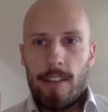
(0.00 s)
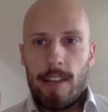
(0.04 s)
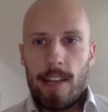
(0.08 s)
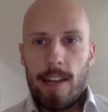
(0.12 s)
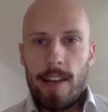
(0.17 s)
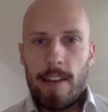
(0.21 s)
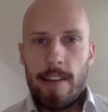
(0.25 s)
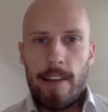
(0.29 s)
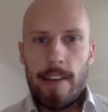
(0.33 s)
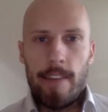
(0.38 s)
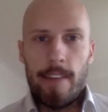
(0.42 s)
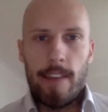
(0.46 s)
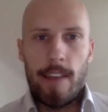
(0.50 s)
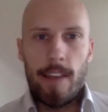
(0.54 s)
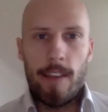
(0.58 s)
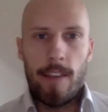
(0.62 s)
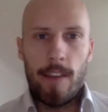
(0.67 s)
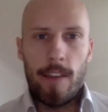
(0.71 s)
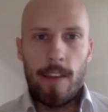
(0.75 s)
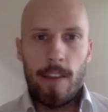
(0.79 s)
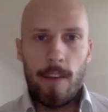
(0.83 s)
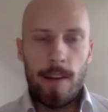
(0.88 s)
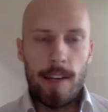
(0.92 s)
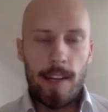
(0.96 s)
they, they,
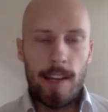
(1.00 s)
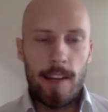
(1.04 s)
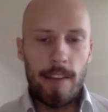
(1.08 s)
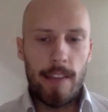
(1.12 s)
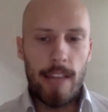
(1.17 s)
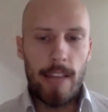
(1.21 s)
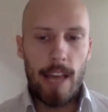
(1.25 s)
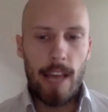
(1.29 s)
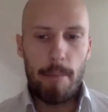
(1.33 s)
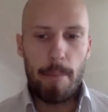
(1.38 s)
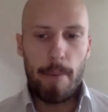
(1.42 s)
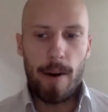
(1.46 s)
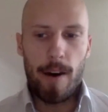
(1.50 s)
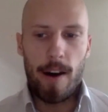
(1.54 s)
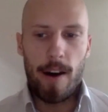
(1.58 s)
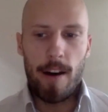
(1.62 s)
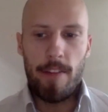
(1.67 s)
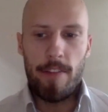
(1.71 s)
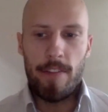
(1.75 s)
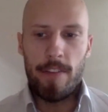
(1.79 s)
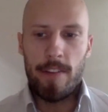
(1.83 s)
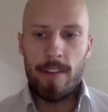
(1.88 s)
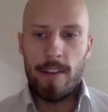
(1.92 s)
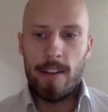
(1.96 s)
they went down that
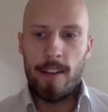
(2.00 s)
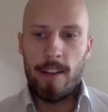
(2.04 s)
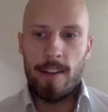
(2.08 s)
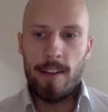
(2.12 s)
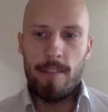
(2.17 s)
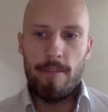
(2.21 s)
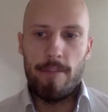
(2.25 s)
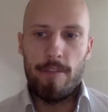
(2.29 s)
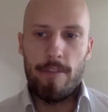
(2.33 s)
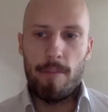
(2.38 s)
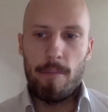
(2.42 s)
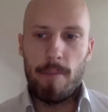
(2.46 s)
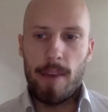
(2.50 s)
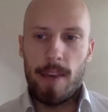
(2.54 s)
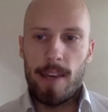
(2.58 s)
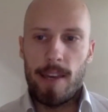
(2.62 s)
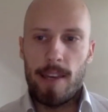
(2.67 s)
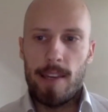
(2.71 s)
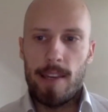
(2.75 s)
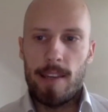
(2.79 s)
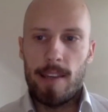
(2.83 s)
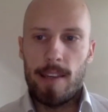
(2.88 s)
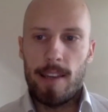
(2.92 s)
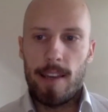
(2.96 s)
path. And then for
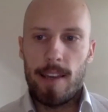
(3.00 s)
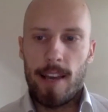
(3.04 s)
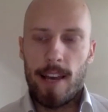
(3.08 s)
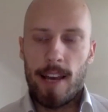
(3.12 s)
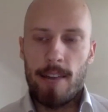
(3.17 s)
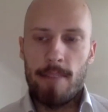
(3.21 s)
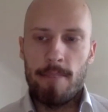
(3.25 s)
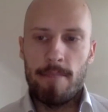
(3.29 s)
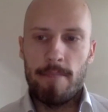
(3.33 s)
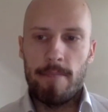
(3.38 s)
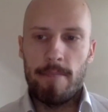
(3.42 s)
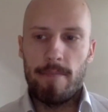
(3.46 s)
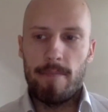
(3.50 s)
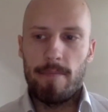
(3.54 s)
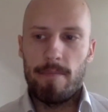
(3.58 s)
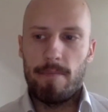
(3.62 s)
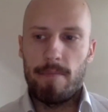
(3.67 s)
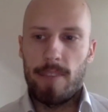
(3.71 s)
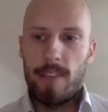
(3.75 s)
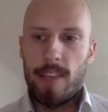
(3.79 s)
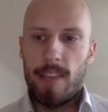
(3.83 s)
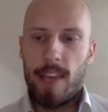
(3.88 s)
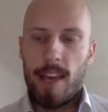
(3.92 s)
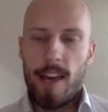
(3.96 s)
me, um,
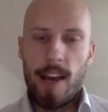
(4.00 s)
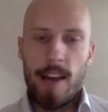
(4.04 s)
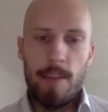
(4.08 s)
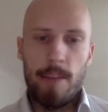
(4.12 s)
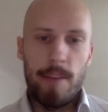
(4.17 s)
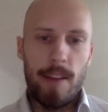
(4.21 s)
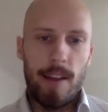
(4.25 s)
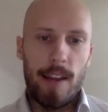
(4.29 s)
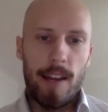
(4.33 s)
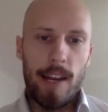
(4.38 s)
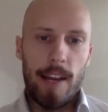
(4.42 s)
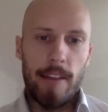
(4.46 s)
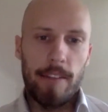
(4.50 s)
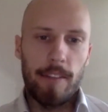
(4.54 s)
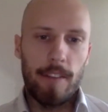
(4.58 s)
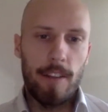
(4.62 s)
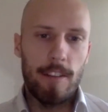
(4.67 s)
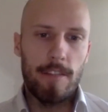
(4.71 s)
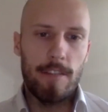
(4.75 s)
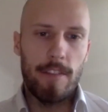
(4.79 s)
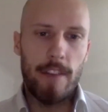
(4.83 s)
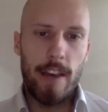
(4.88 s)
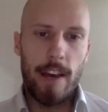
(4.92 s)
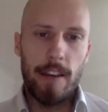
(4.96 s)
yeah, I mean, I love
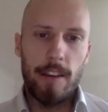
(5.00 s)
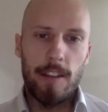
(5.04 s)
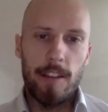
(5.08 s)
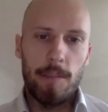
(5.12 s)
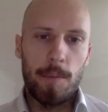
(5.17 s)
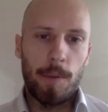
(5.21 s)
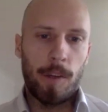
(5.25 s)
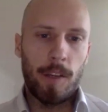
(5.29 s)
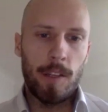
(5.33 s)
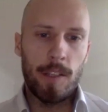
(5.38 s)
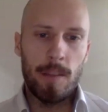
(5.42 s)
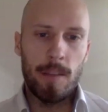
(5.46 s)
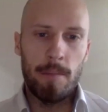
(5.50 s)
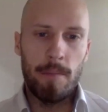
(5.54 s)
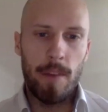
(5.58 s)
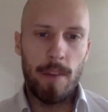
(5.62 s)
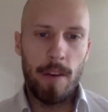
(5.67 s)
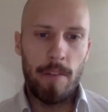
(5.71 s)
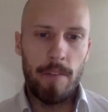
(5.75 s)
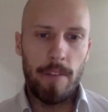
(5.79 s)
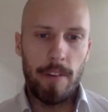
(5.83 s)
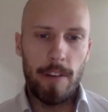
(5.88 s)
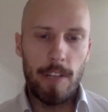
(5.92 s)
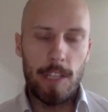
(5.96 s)
those values because I'm,
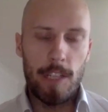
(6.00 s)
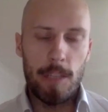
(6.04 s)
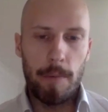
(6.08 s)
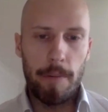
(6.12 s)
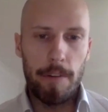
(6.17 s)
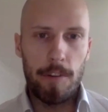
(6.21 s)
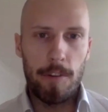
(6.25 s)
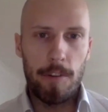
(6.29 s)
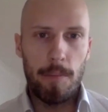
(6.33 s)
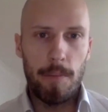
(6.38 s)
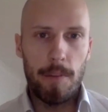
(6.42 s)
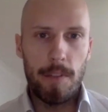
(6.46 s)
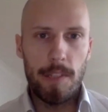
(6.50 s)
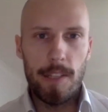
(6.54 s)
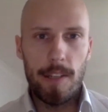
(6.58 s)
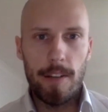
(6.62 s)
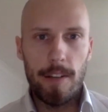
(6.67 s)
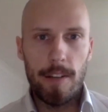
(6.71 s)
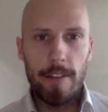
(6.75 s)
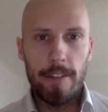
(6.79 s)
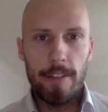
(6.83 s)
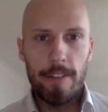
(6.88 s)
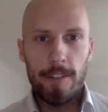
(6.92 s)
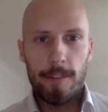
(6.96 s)
I'm very spiritual
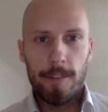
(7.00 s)
myself.